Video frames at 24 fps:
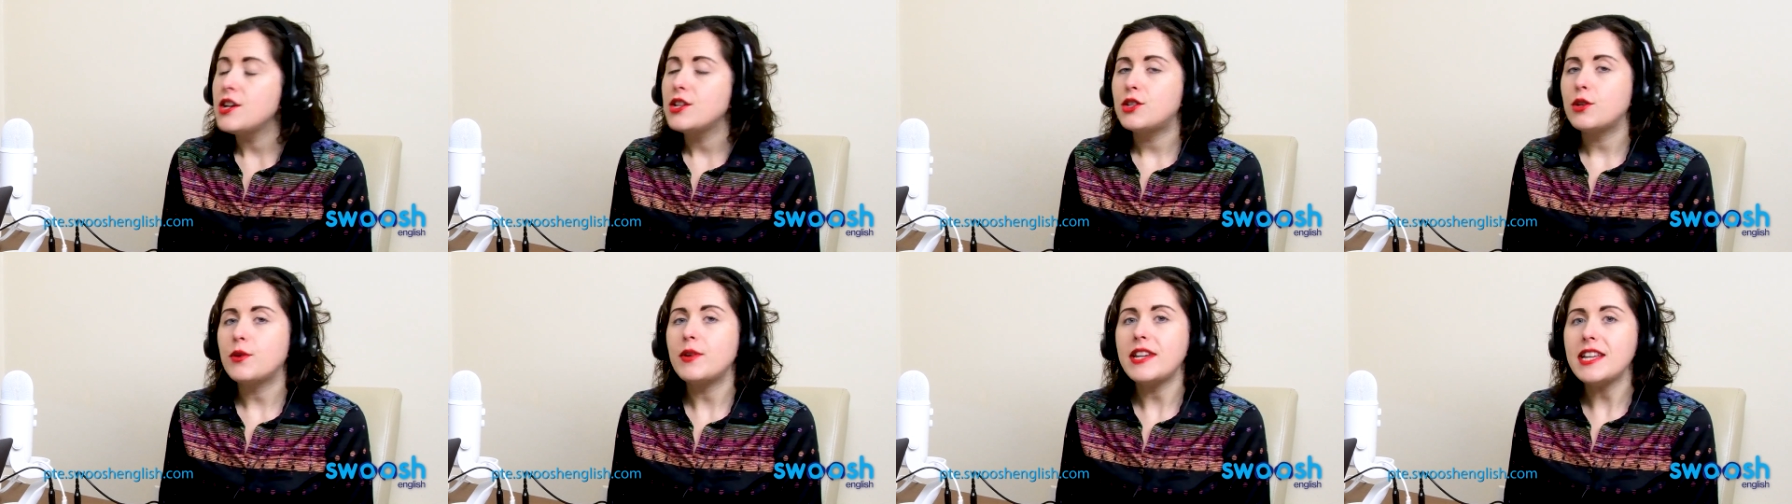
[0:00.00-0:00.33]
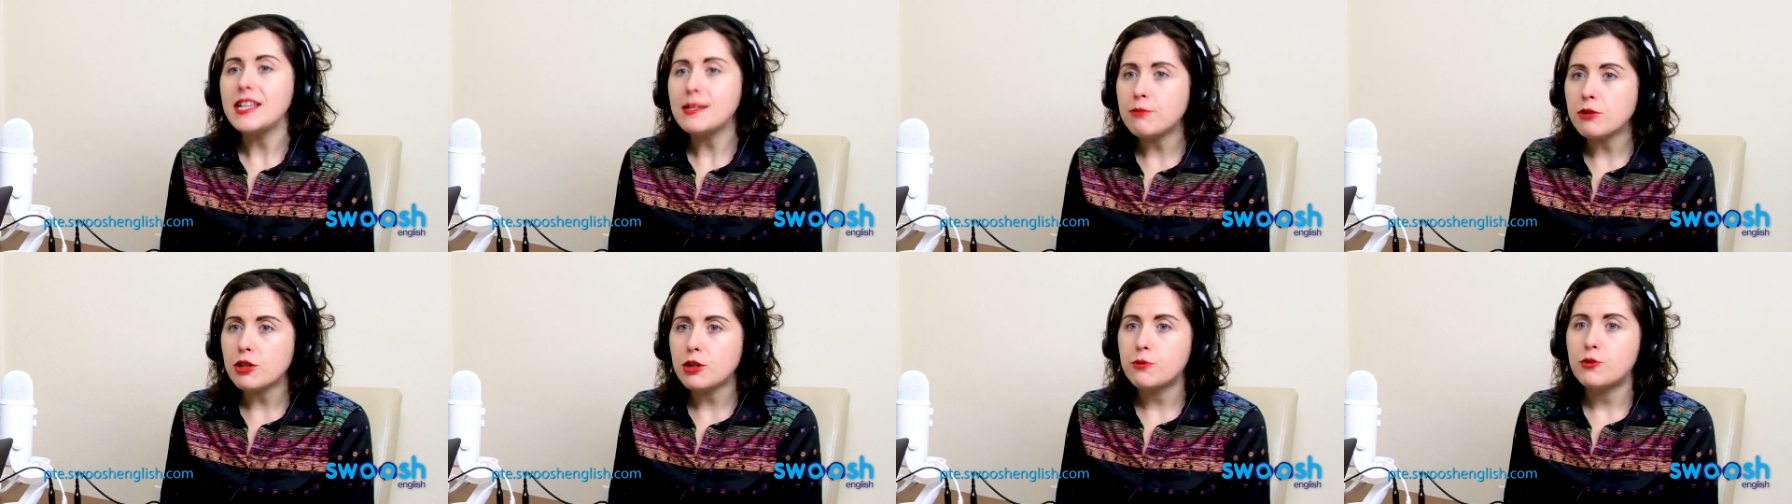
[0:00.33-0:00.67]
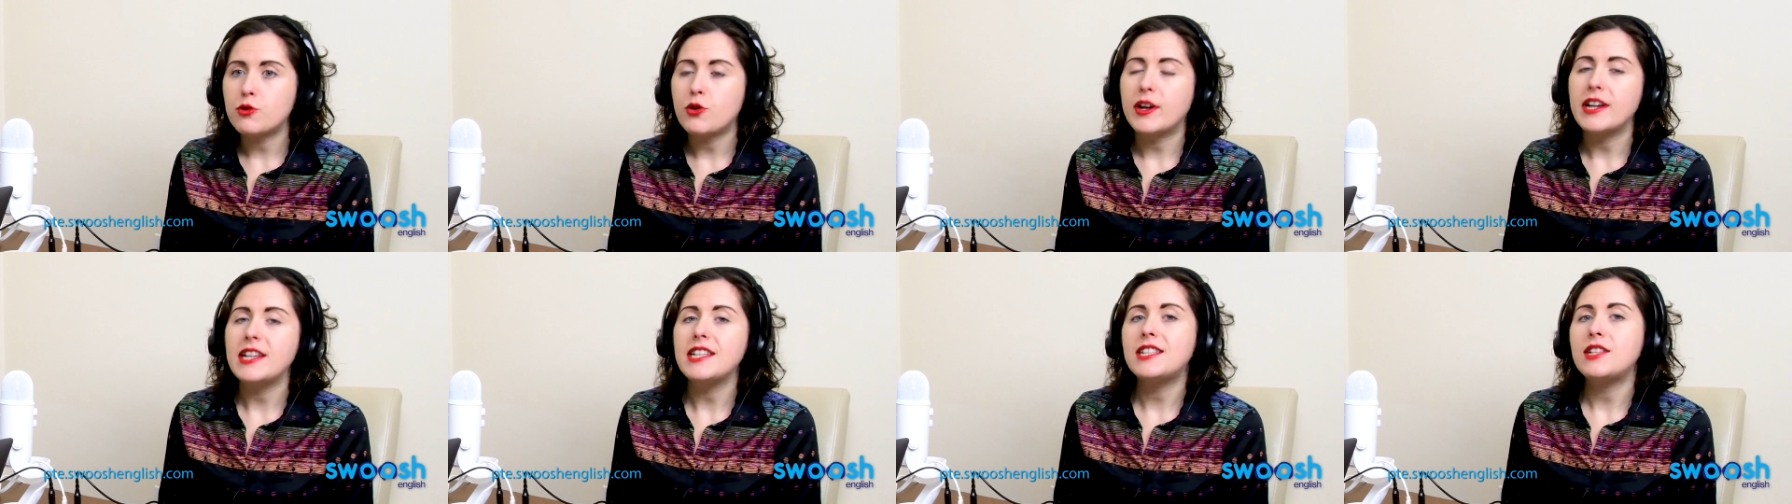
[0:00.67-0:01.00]
So it is multiple
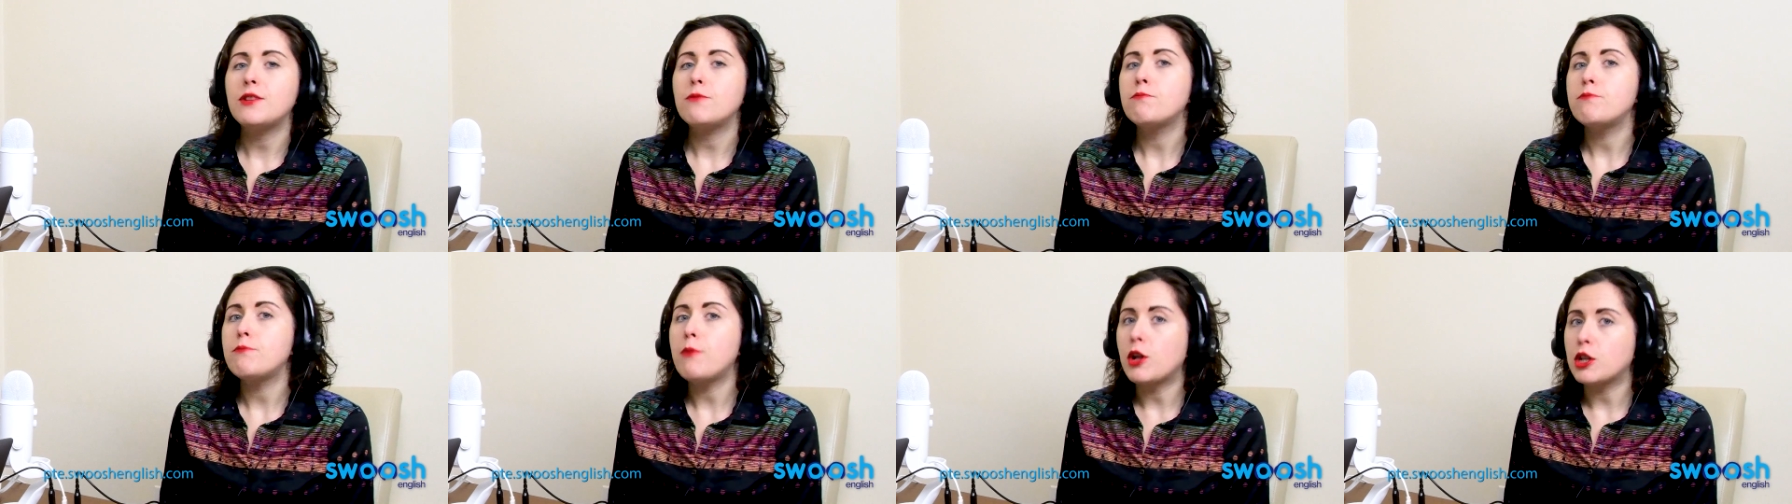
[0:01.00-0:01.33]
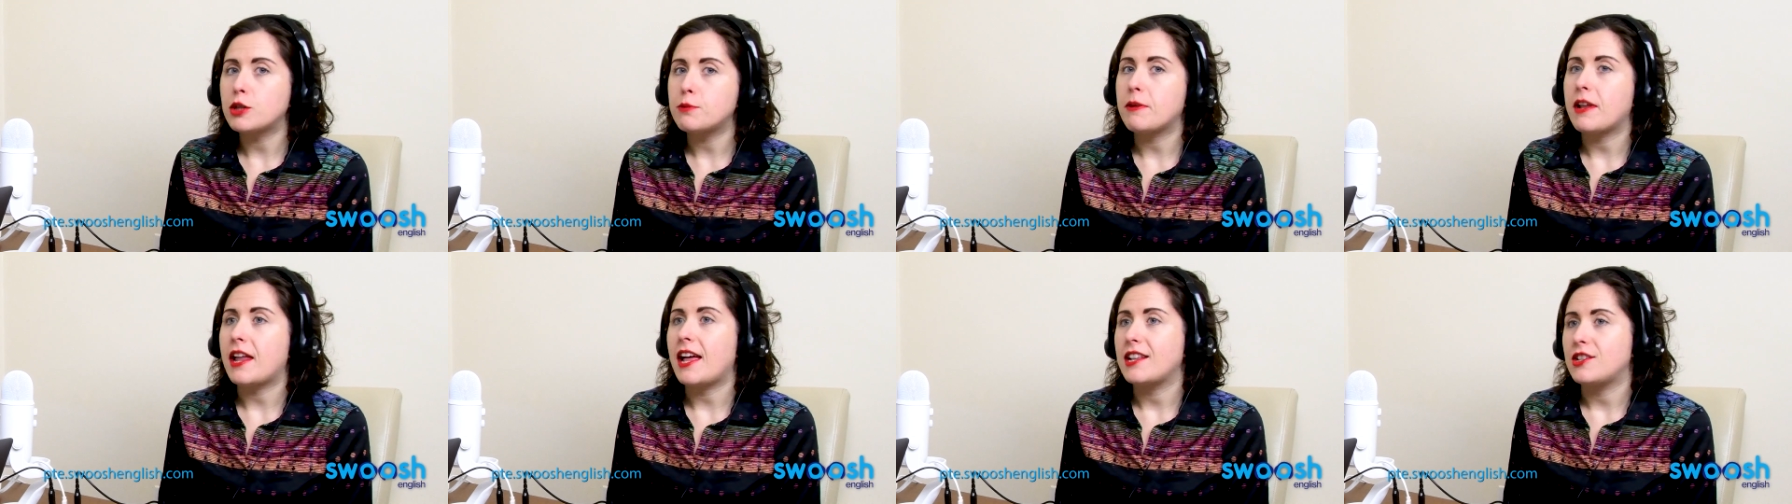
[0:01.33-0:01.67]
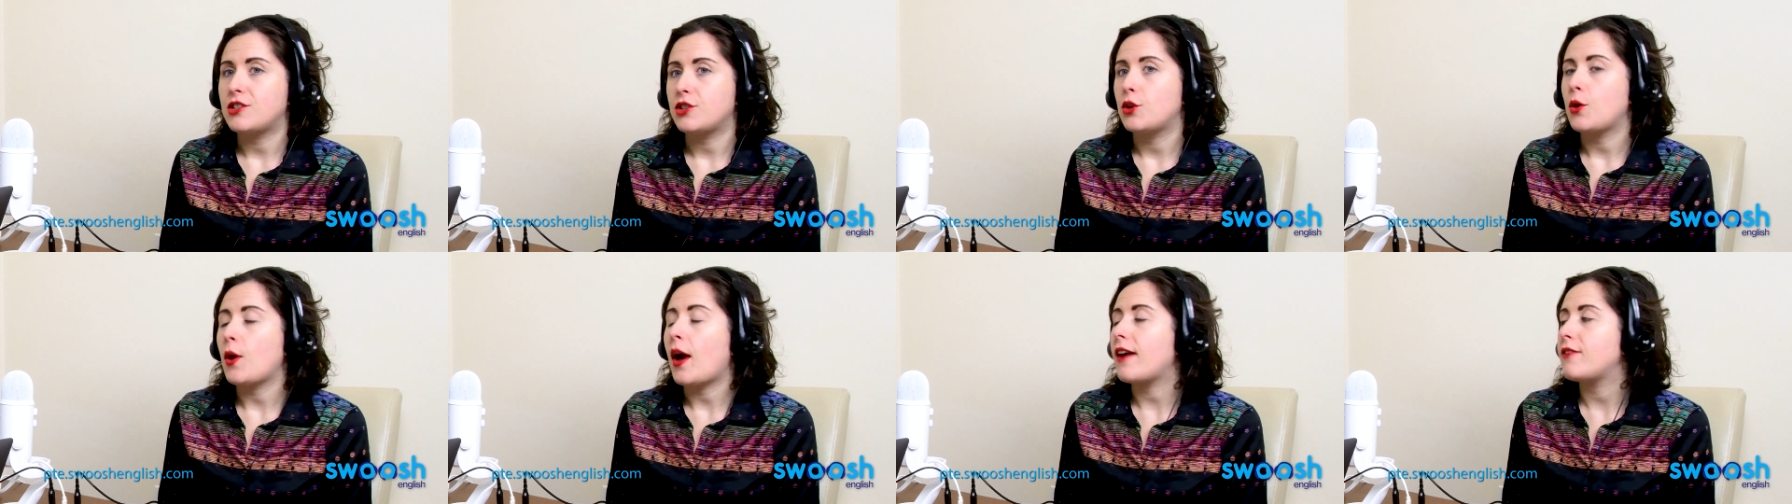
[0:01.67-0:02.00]
choice, multiple
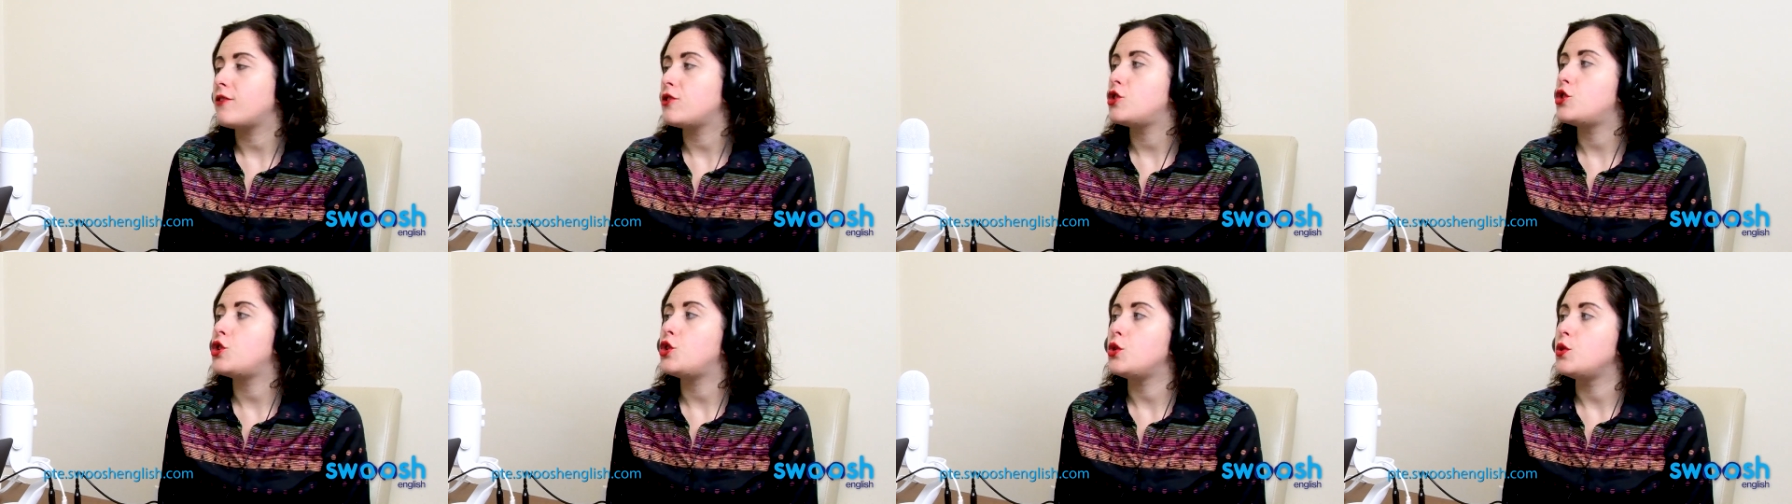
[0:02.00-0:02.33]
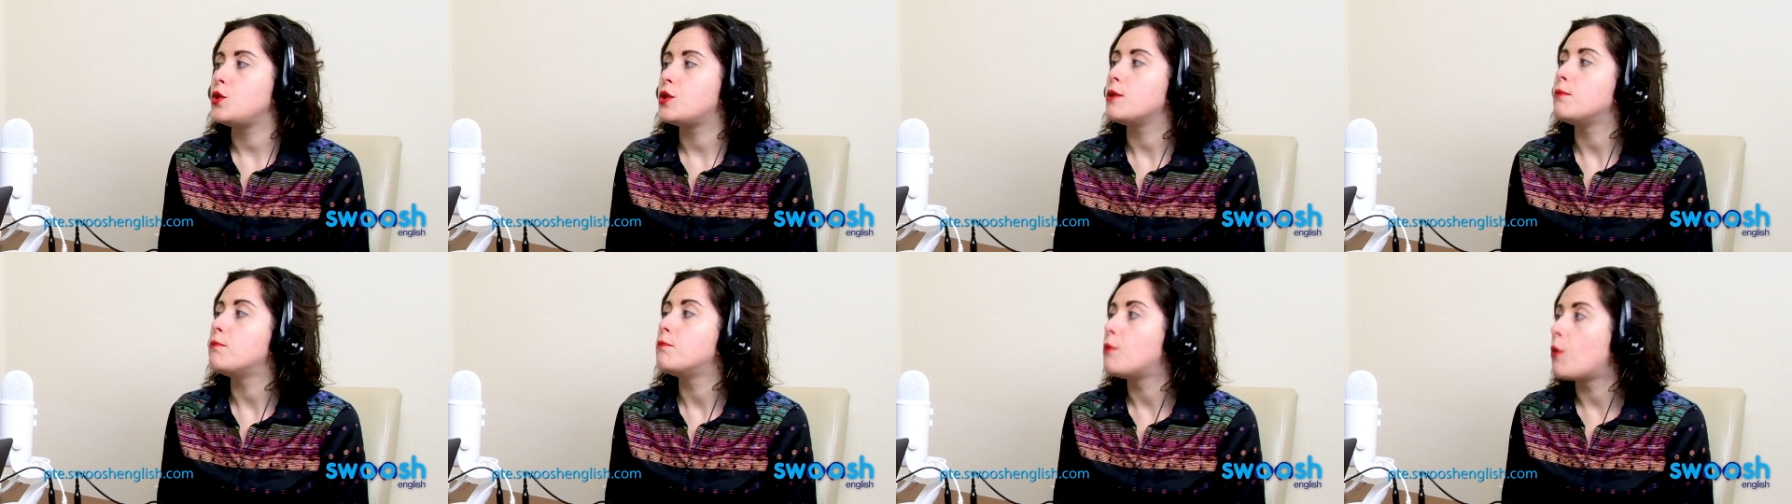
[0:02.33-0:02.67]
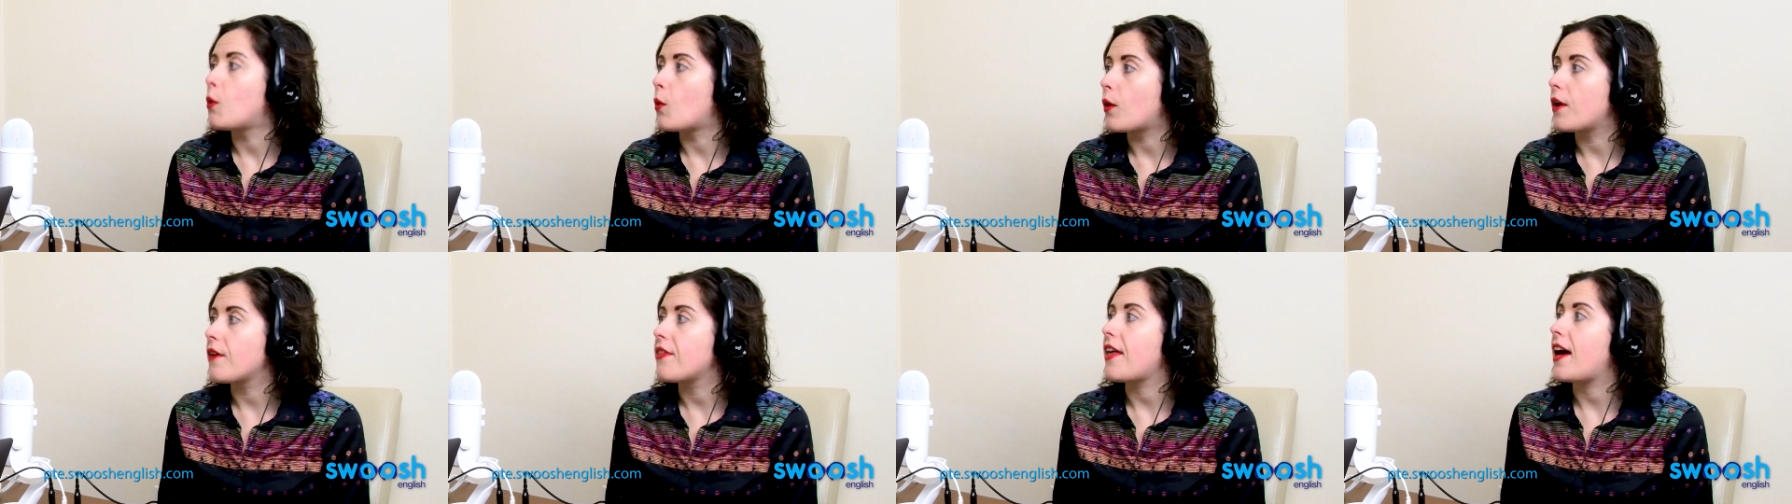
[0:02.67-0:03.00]
answer. You have to choose
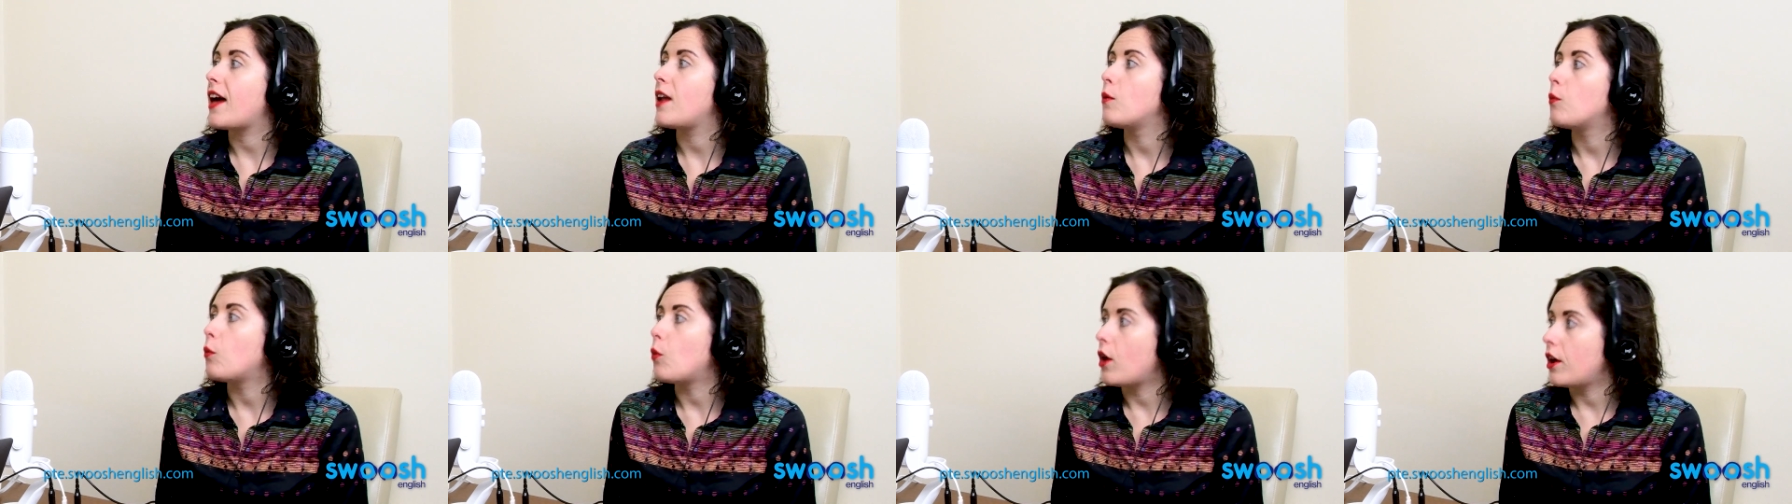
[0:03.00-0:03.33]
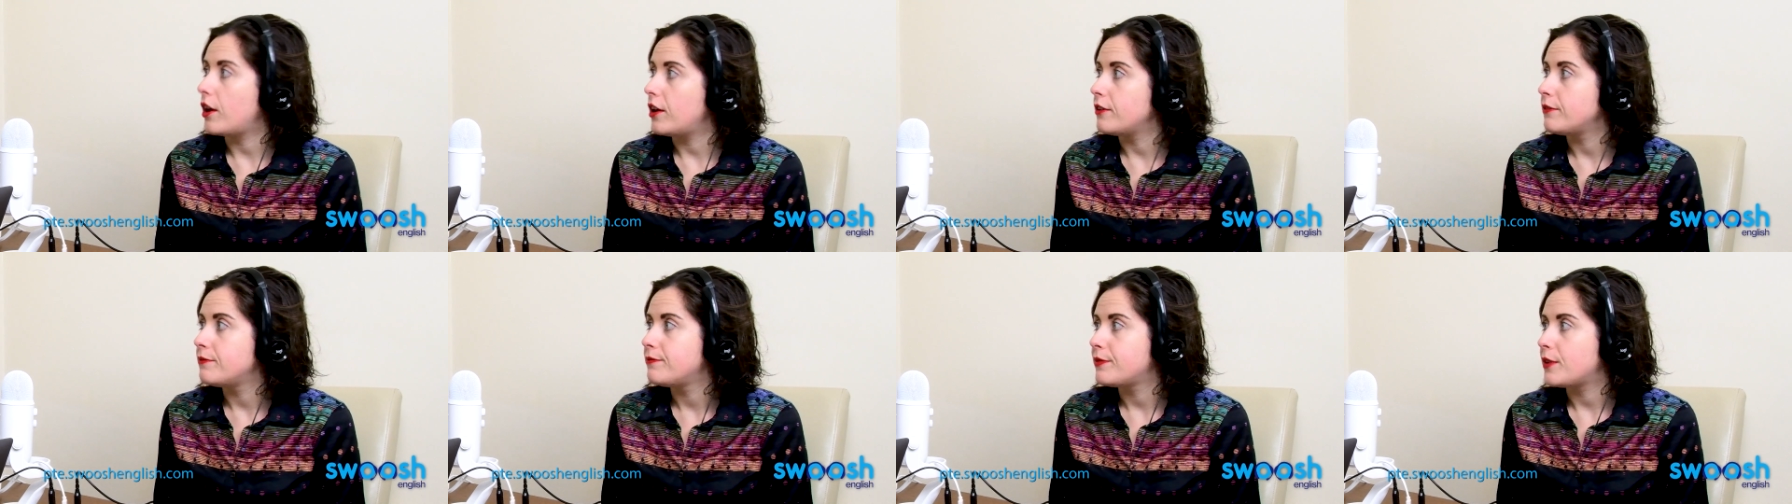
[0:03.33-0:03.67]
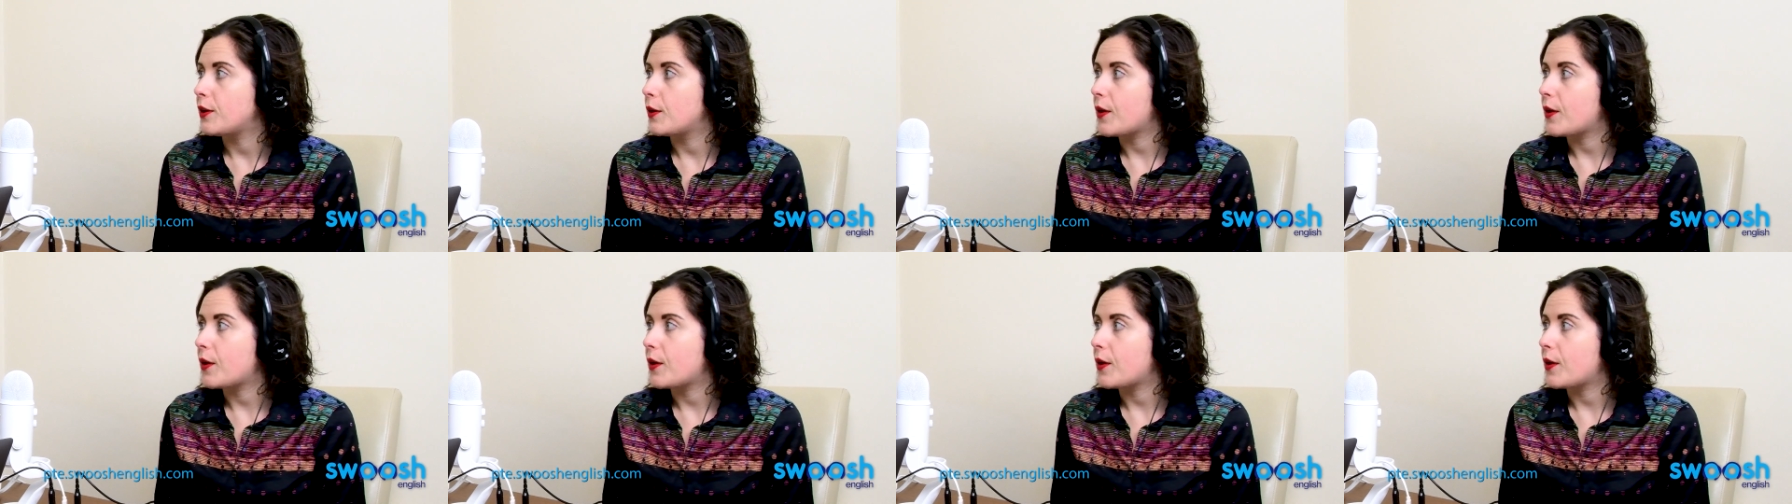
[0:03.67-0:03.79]
more than one.